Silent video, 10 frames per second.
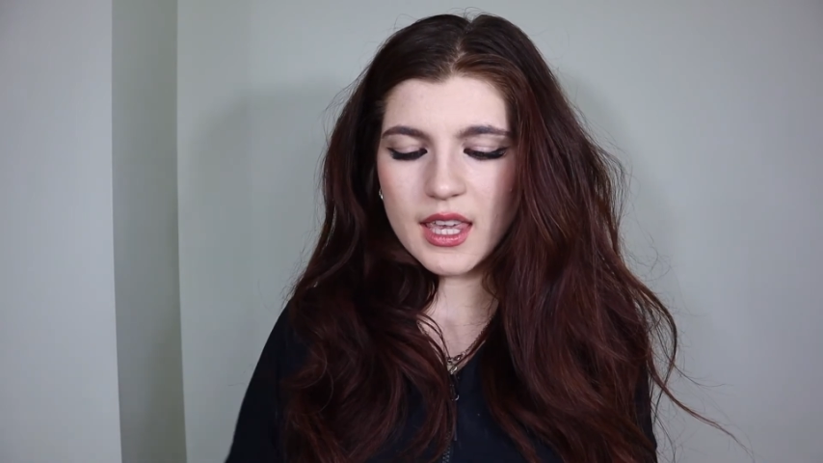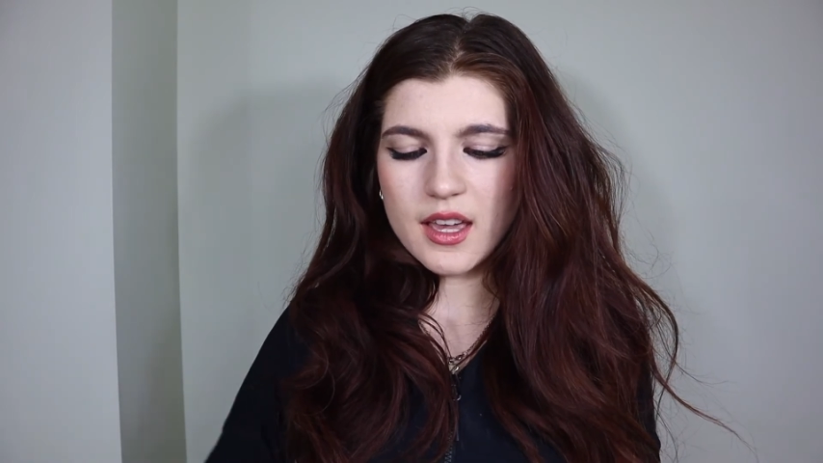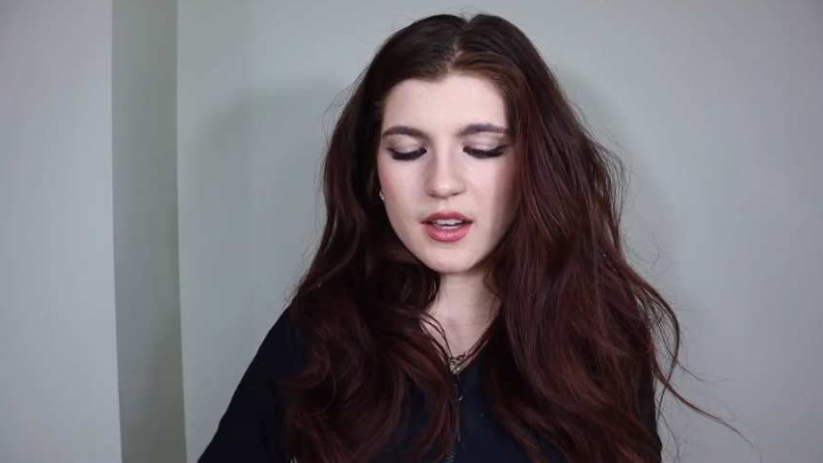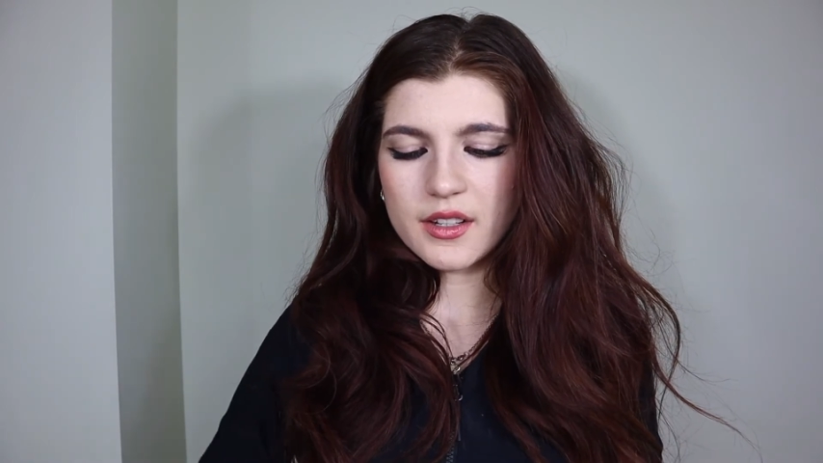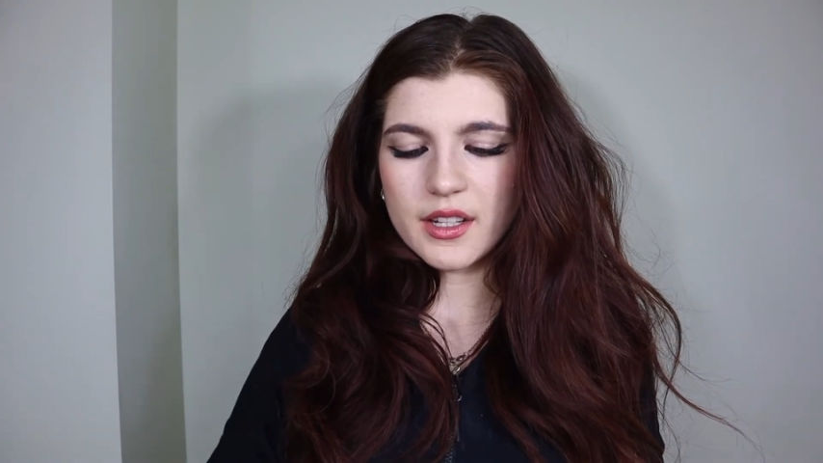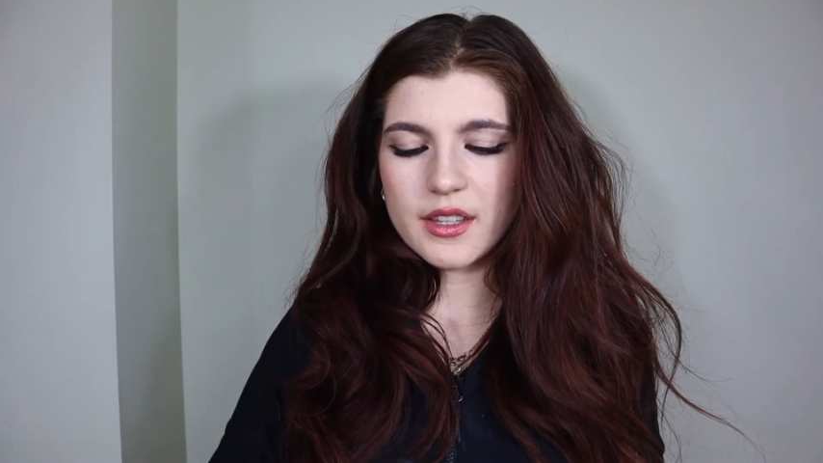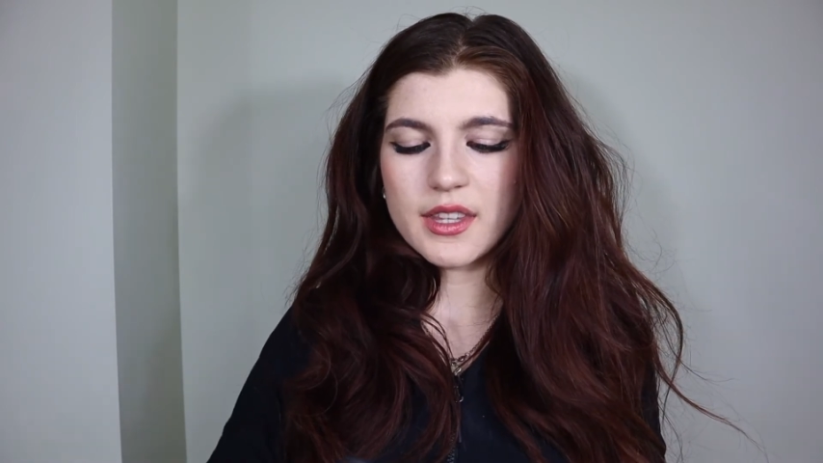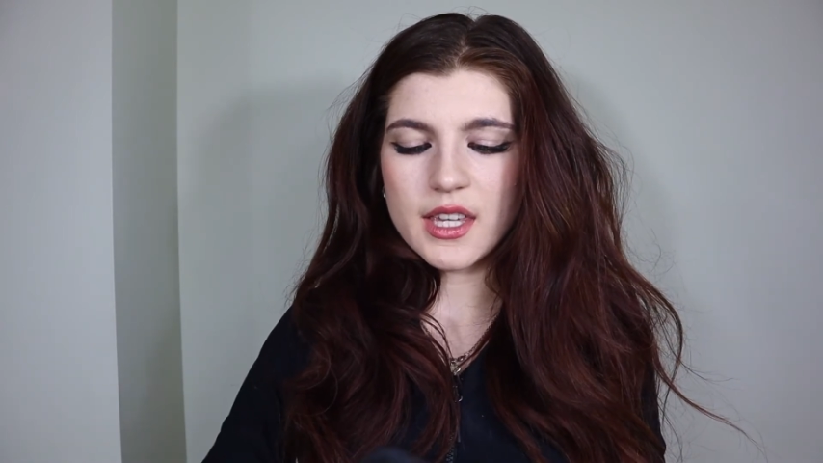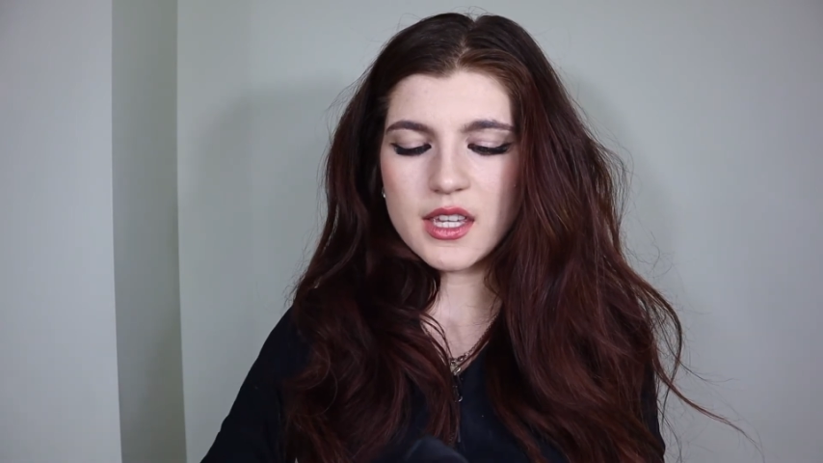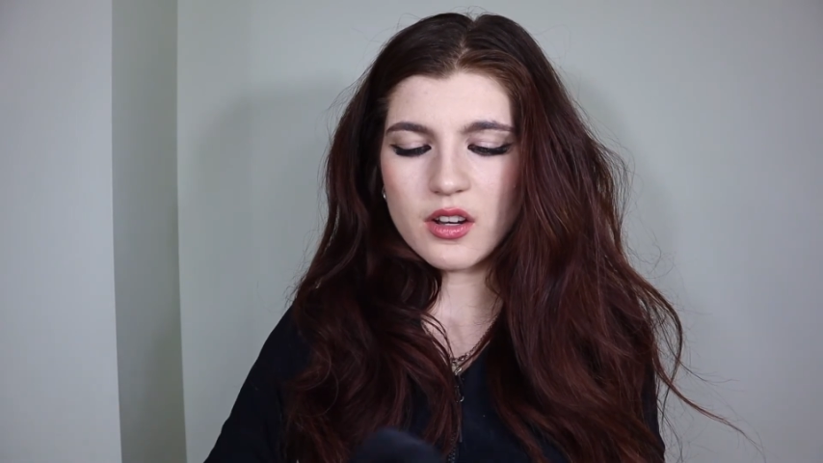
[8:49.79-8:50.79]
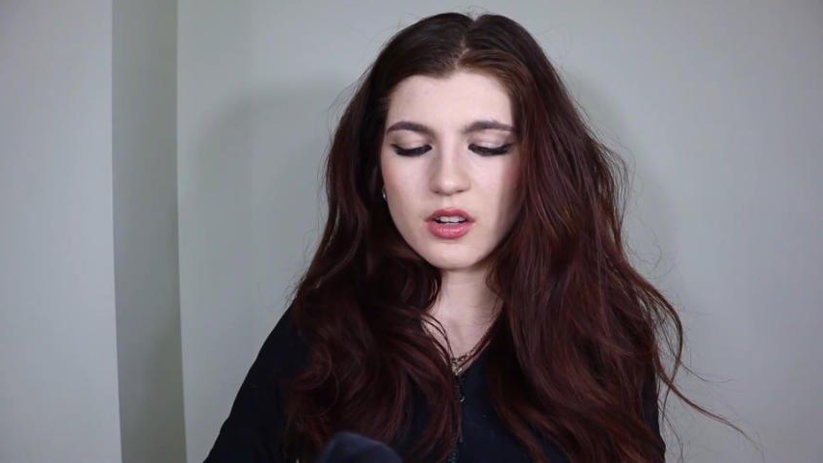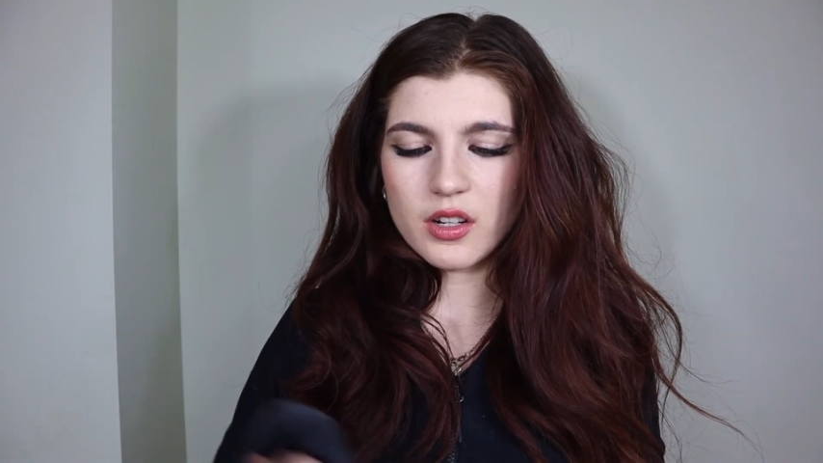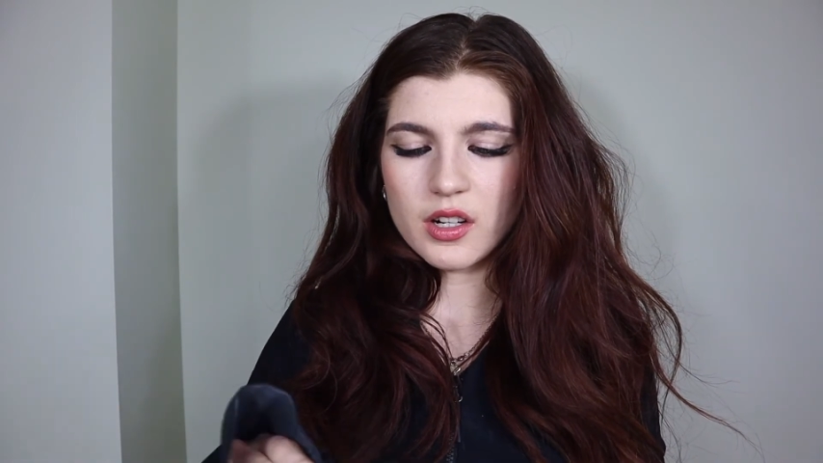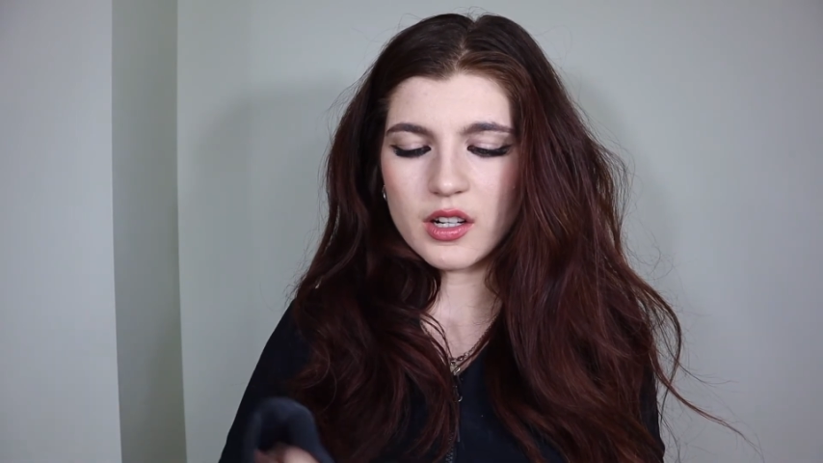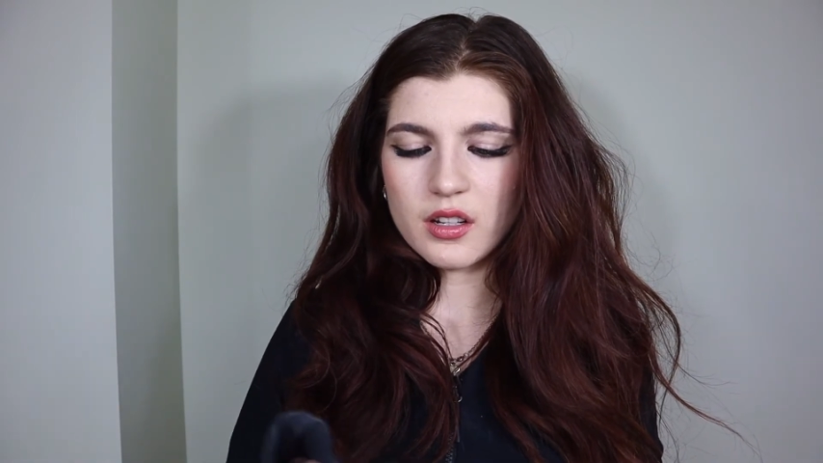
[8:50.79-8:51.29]
and they
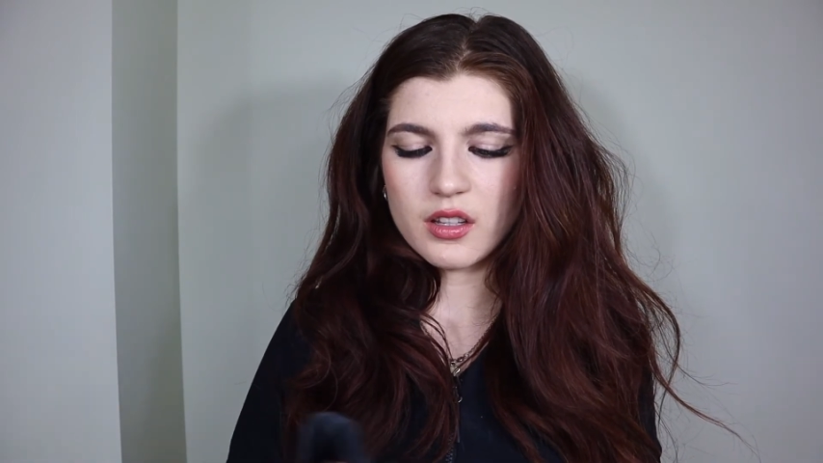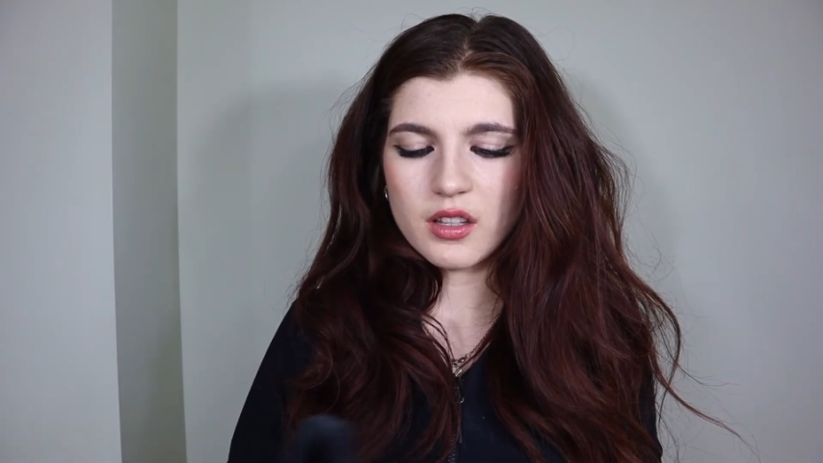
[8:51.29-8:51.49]
are,